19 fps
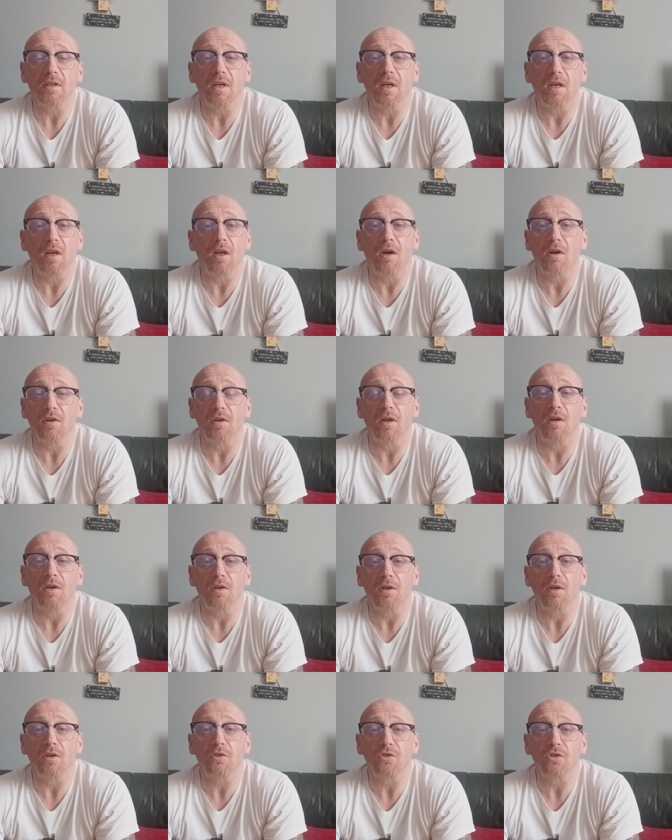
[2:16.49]
a
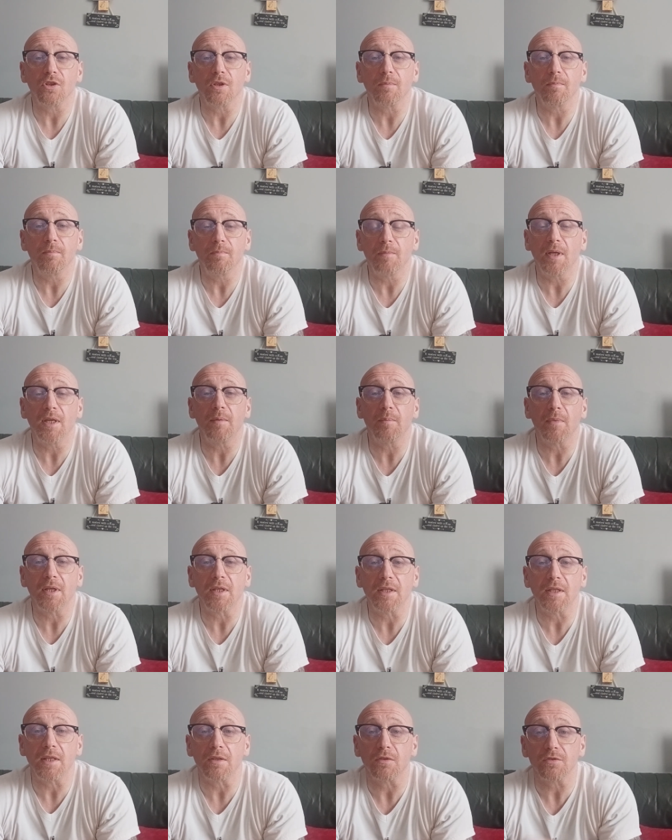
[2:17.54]
long time,
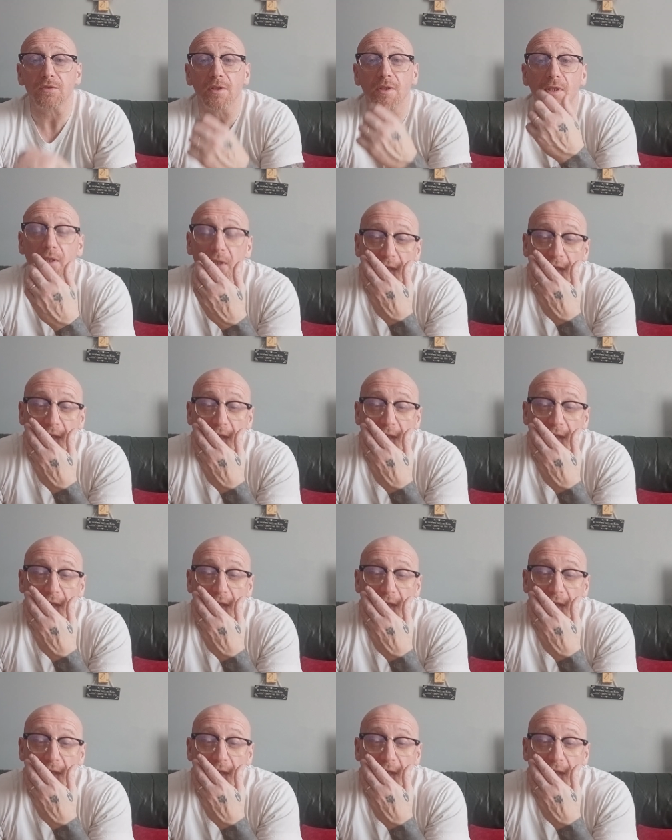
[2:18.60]
many years,